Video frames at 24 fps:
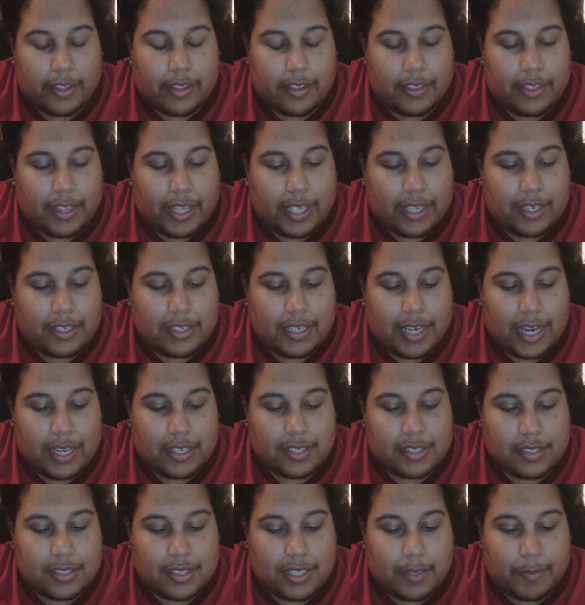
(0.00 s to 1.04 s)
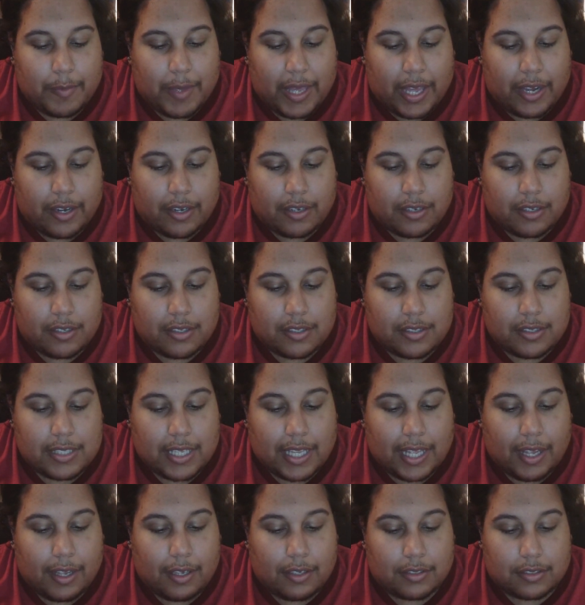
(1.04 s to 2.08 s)
They'd nasty manners,
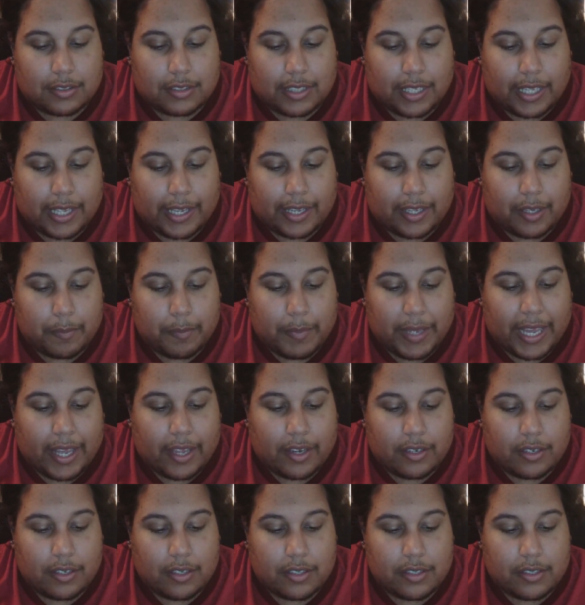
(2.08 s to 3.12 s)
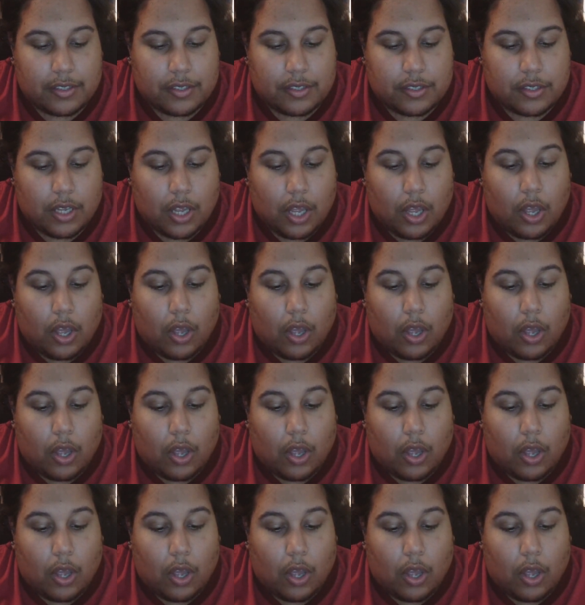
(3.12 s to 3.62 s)
held like banners,